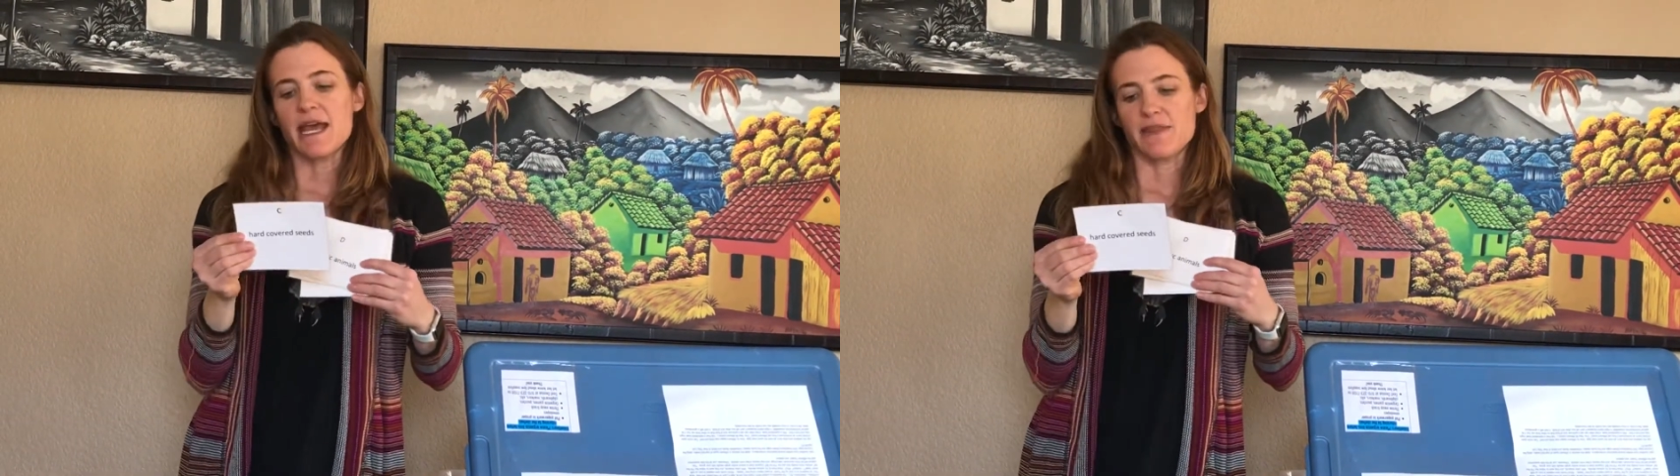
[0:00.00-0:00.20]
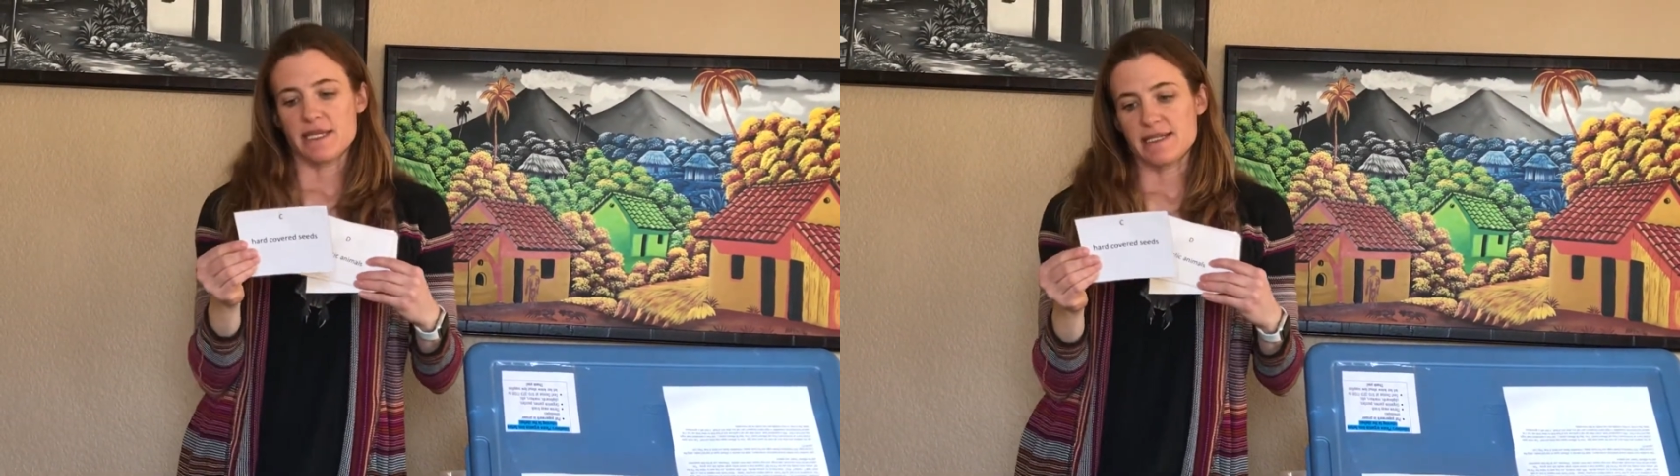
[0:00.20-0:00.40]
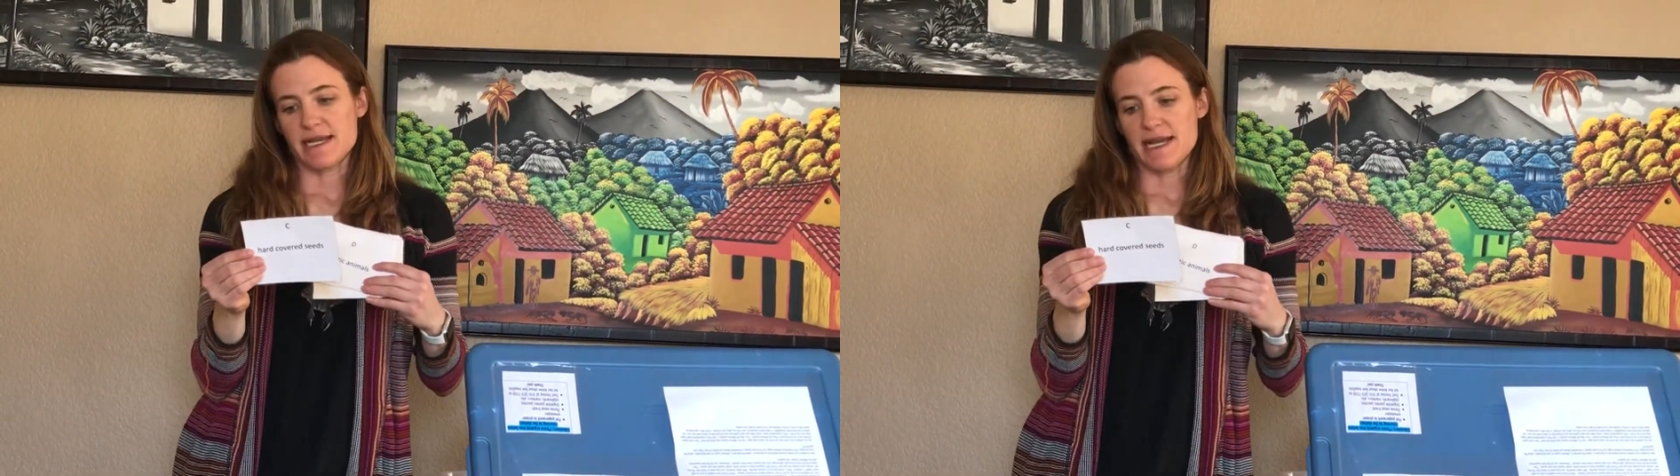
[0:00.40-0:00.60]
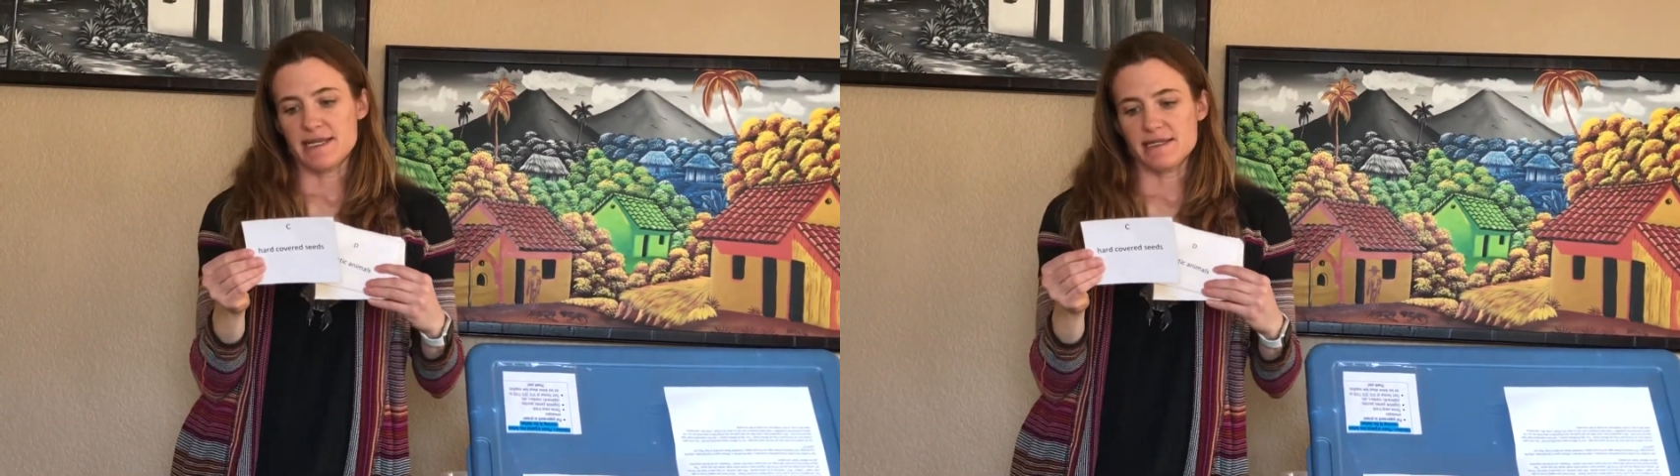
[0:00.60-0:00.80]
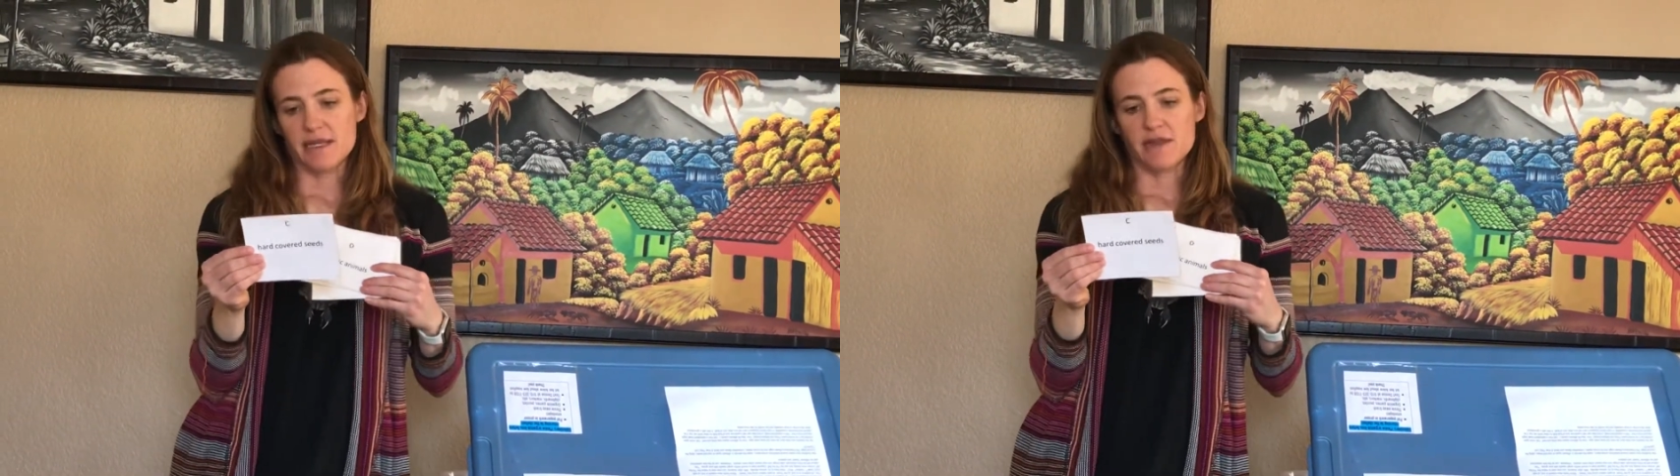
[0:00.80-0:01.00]
This
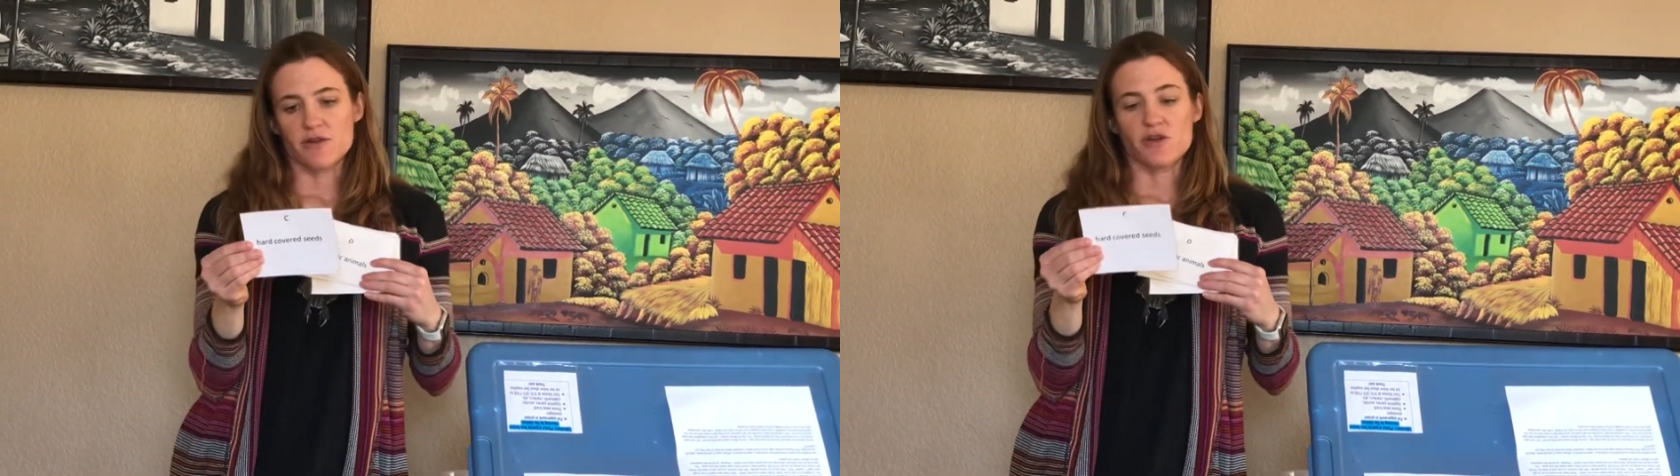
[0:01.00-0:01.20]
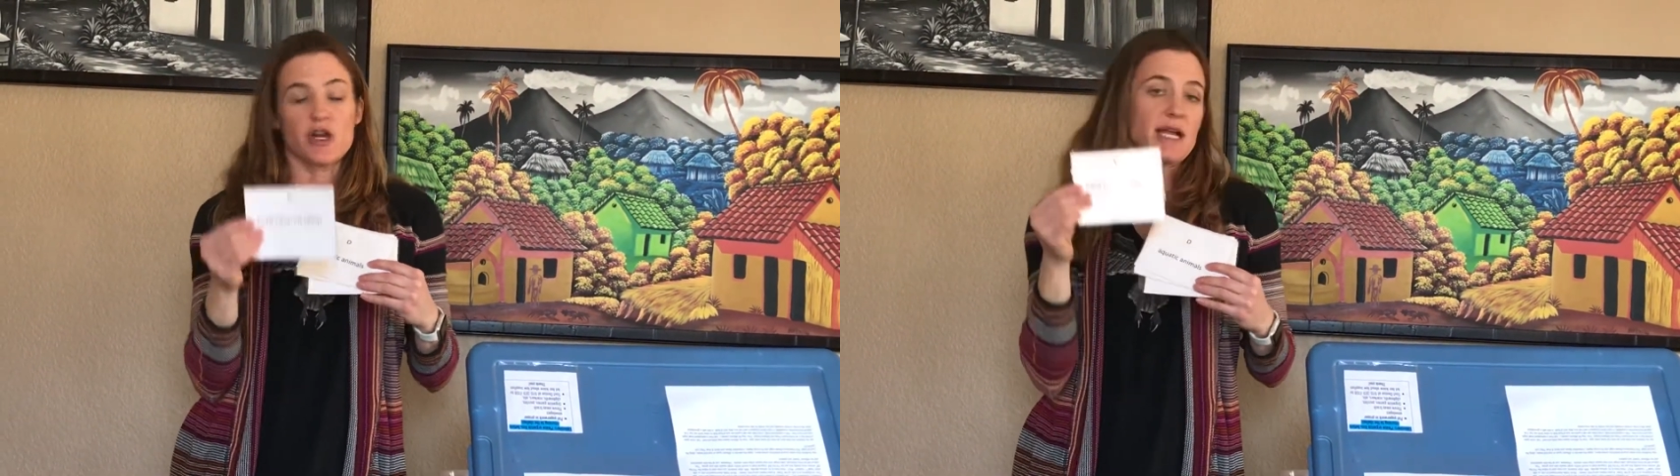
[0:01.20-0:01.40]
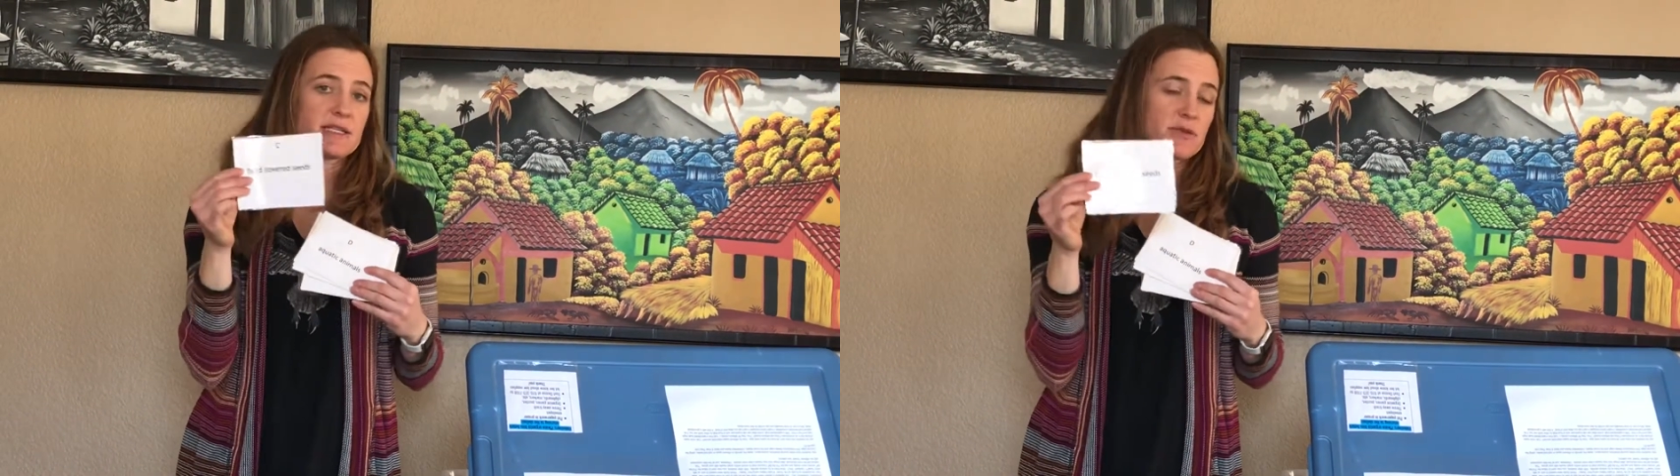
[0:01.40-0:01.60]
says either nuts